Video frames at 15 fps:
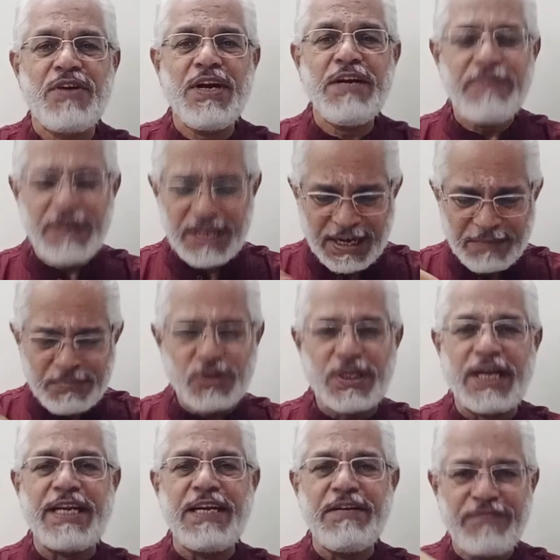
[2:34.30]
Right? We'll come to
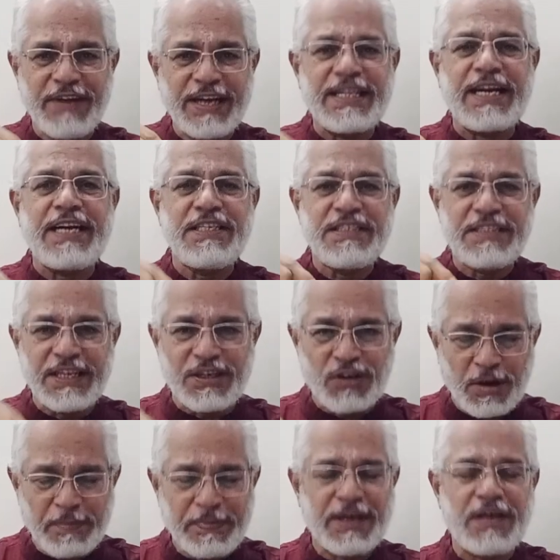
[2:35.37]
that. In fact, that is the
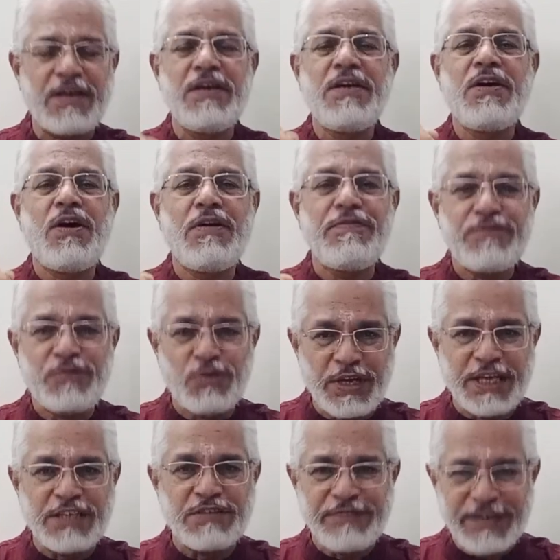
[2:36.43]
topic of
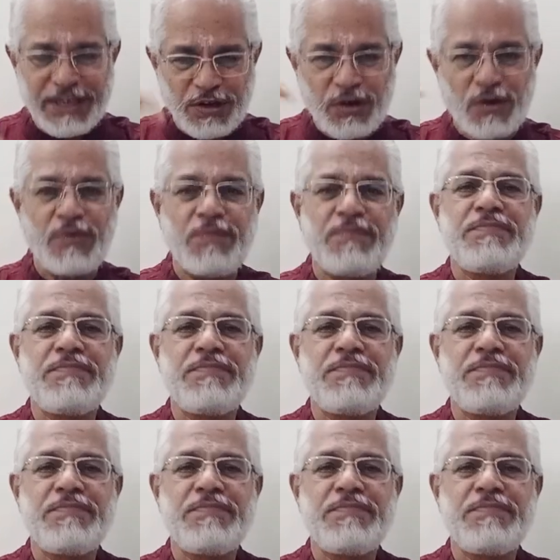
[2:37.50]
today's video.